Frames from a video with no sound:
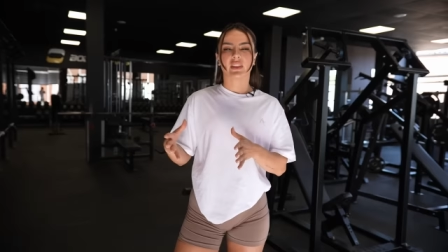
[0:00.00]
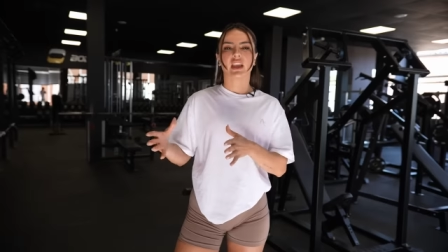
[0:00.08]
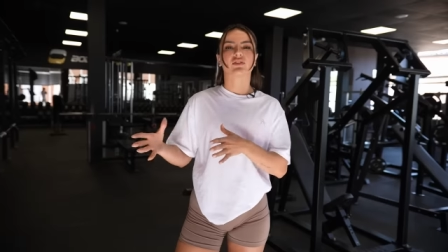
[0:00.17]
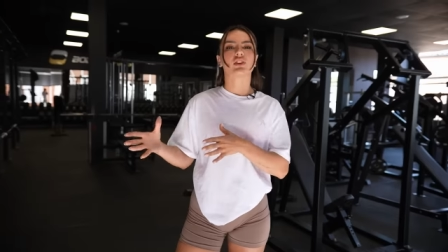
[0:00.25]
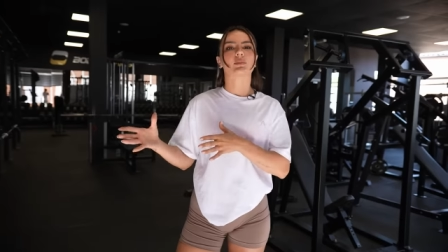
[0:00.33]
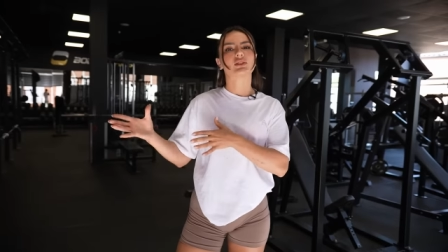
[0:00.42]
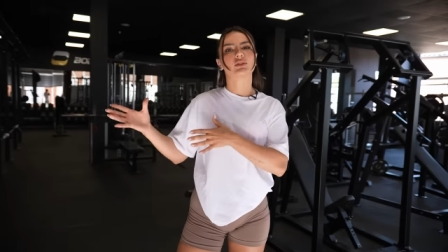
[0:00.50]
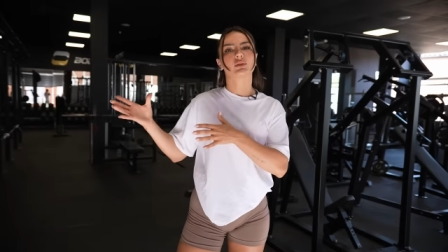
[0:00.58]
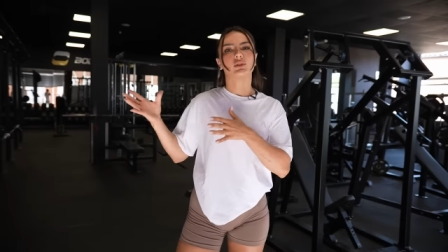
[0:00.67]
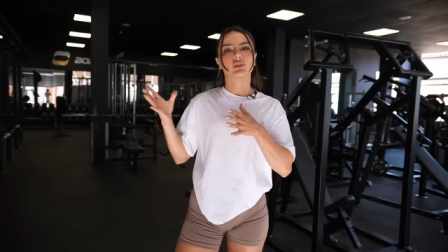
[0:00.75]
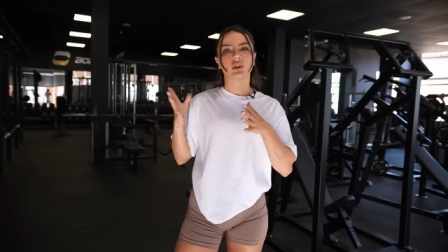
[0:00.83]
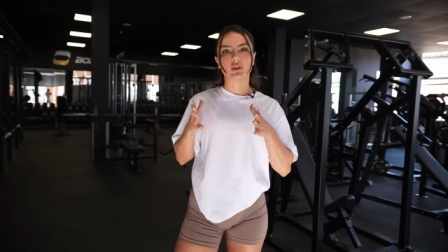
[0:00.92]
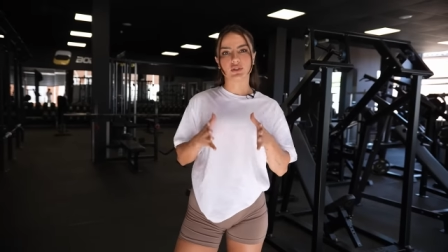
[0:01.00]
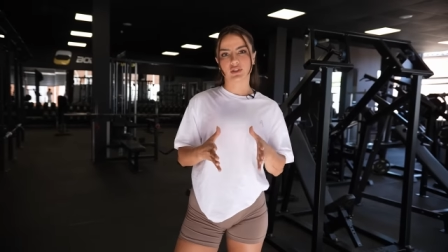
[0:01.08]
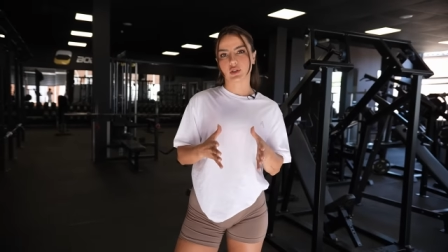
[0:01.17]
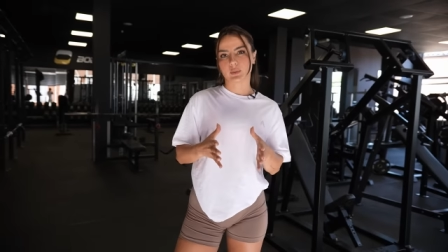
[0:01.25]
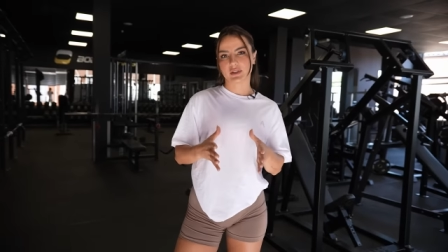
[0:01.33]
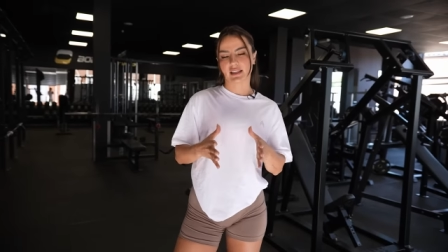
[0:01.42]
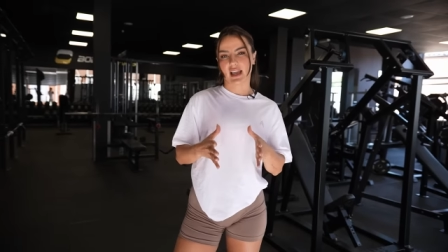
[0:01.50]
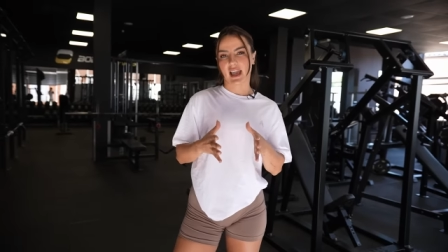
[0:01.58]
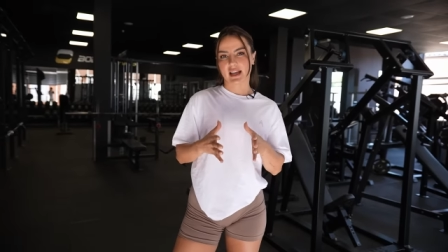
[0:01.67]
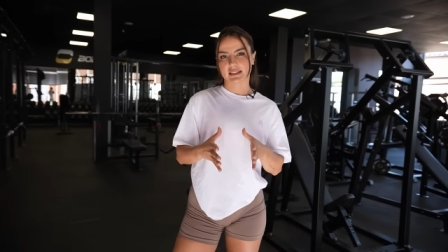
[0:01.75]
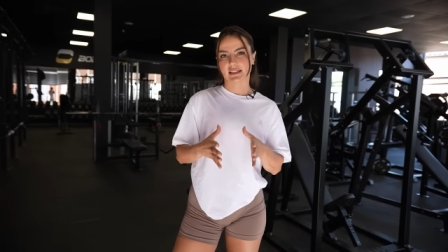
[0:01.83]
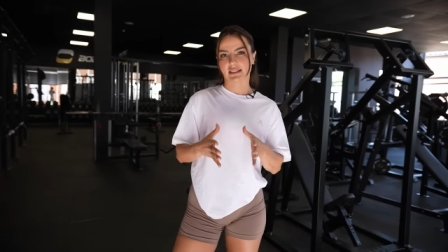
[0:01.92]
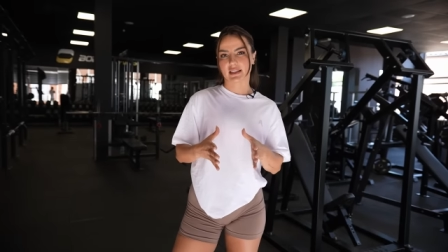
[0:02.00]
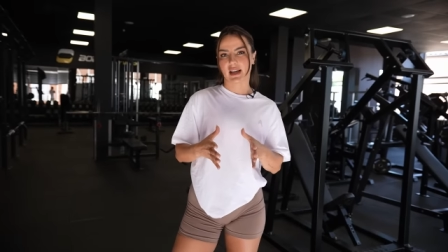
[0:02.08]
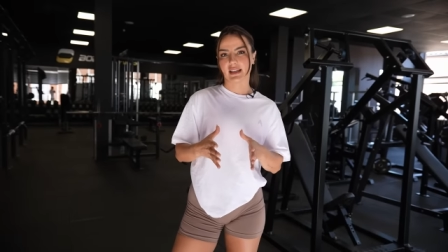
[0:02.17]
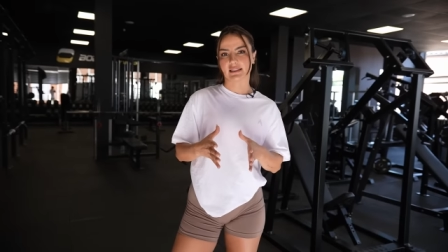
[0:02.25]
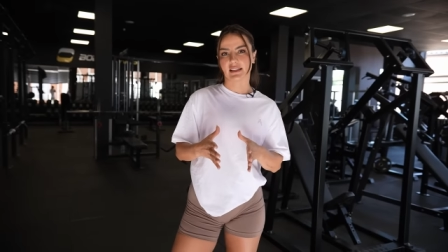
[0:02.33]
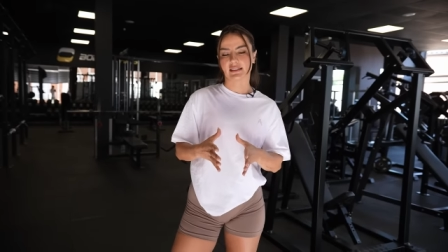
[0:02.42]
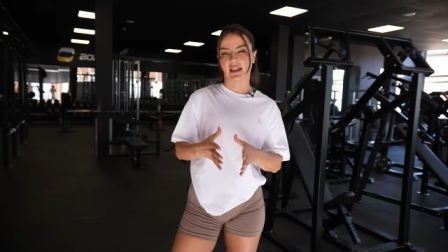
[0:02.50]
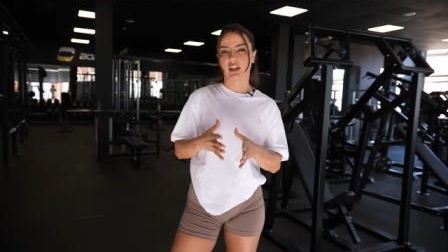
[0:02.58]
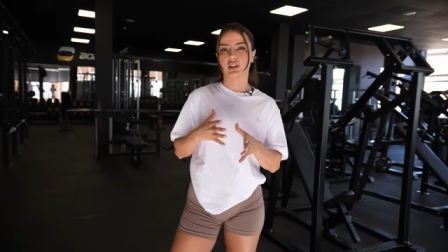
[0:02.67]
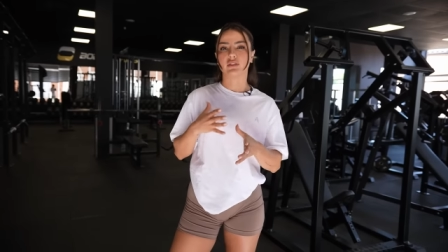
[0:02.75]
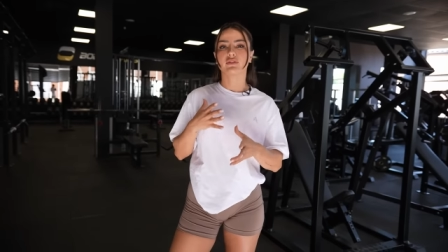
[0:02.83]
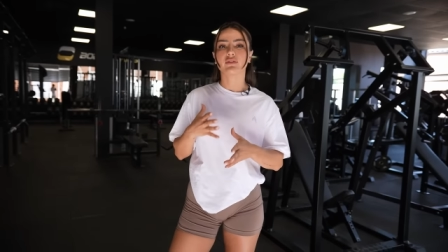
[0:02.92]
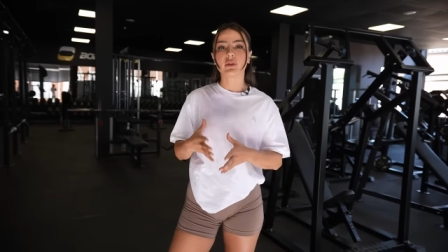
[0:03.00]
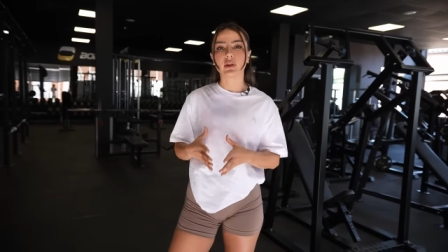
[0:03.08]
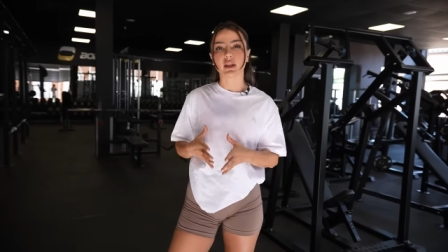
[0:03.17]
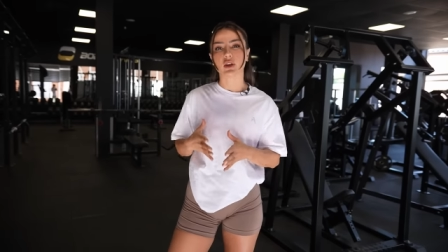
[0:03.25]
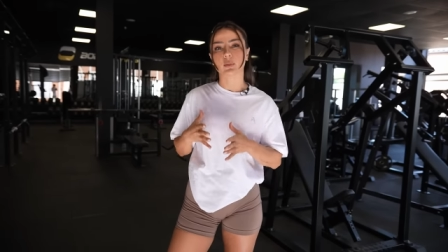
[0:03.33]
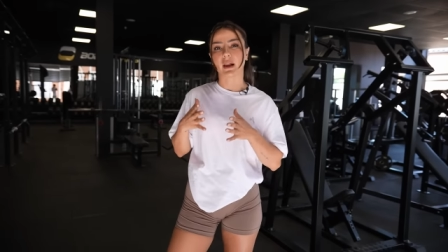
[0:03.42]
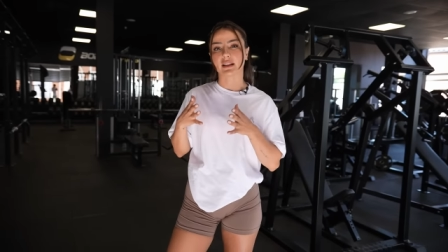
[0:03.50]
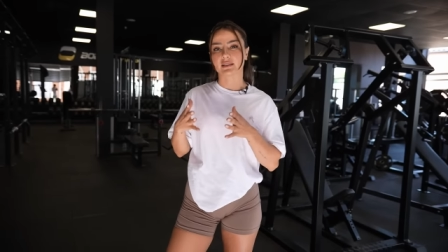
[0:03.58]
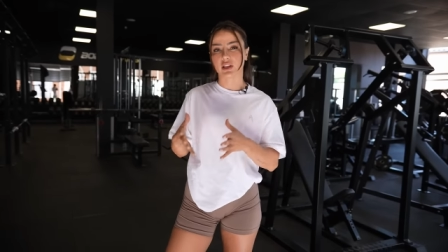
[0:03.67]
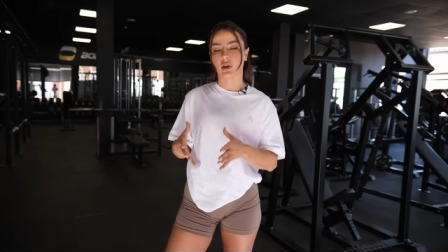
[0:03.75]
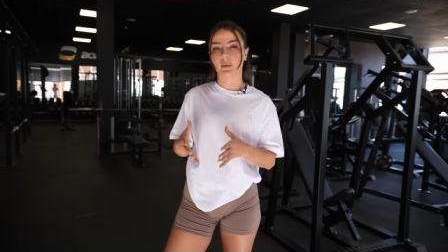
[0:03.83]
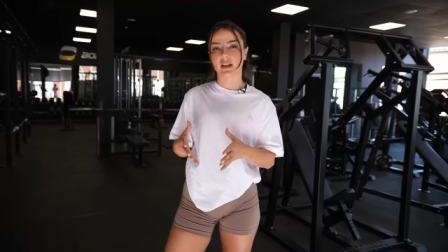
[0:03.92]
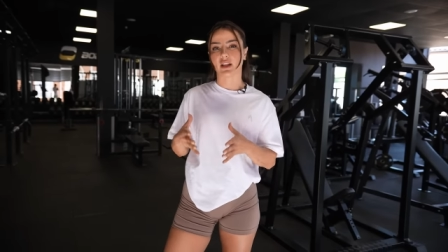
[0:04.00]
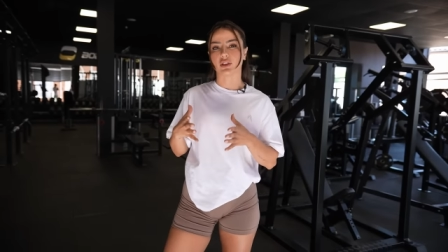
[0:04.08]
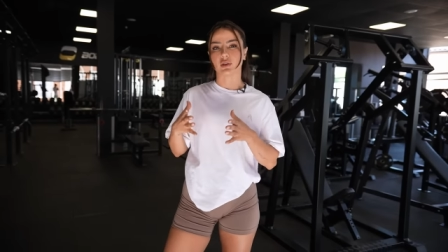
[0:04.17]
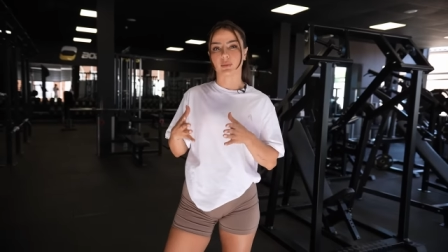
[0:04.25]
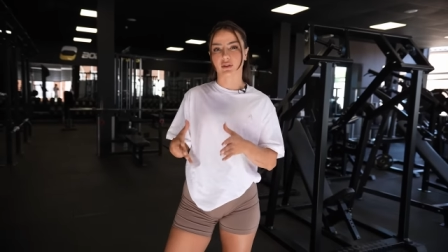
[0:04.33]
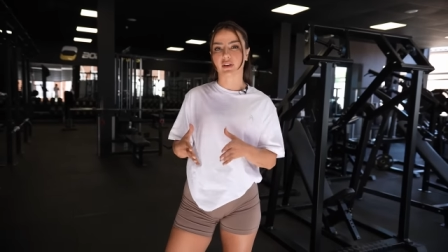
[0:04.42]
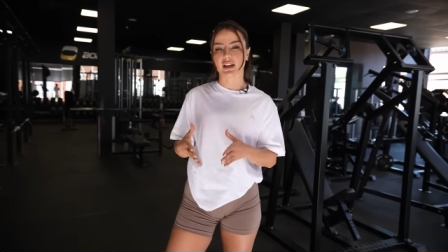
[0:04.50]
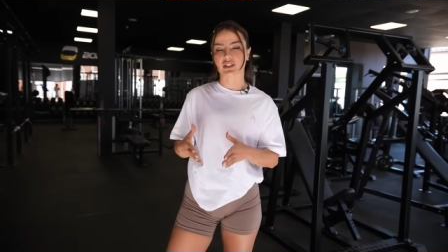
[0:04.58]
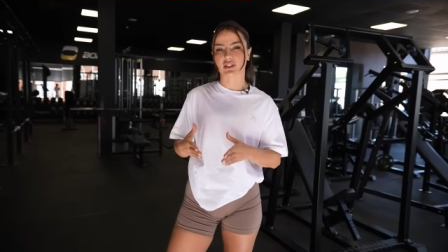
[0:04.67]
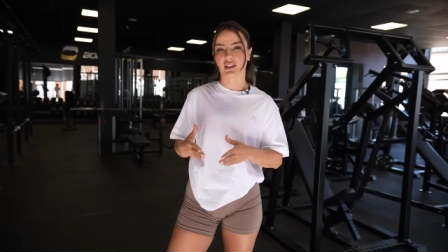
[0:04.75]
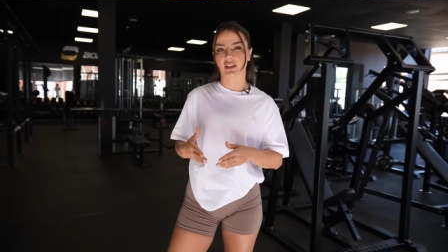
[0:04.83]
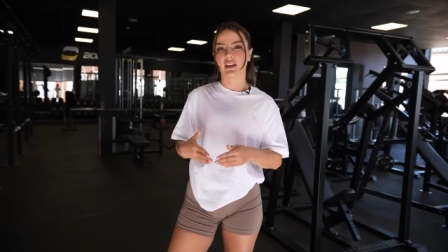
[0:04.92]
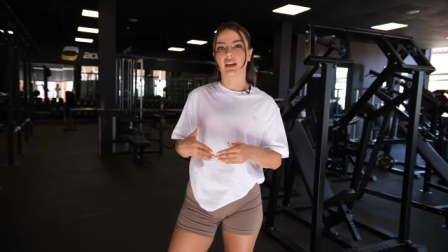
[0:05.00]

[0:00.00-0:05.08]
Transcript: If you've been doing no superset exercises and you feel like you're plateauing in your progression,